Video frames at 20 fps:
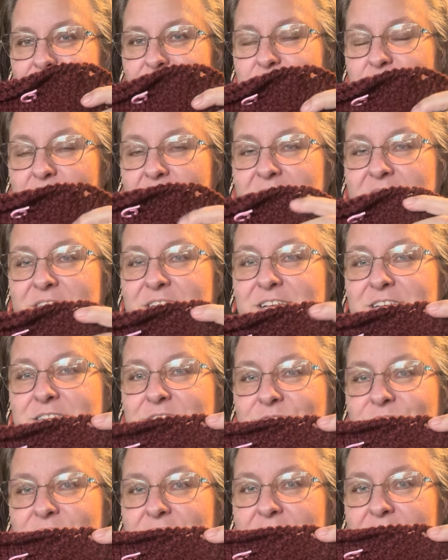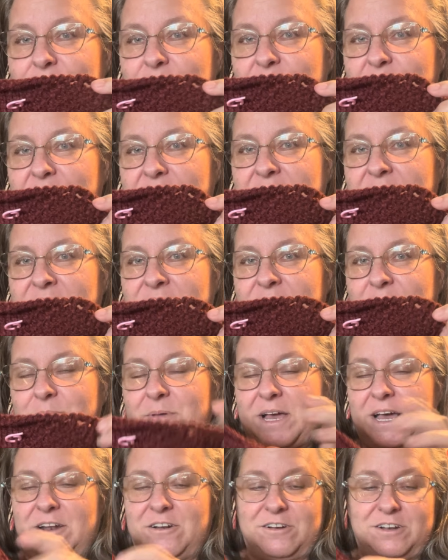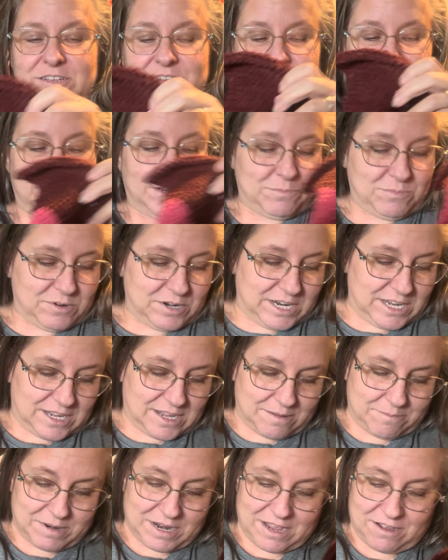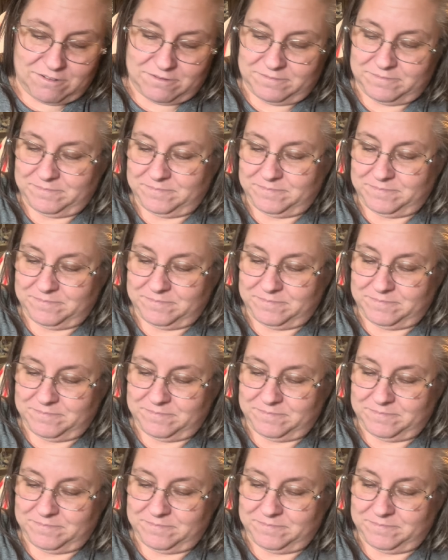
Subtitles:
But it is very pretty. The pattern is very pretty coming out.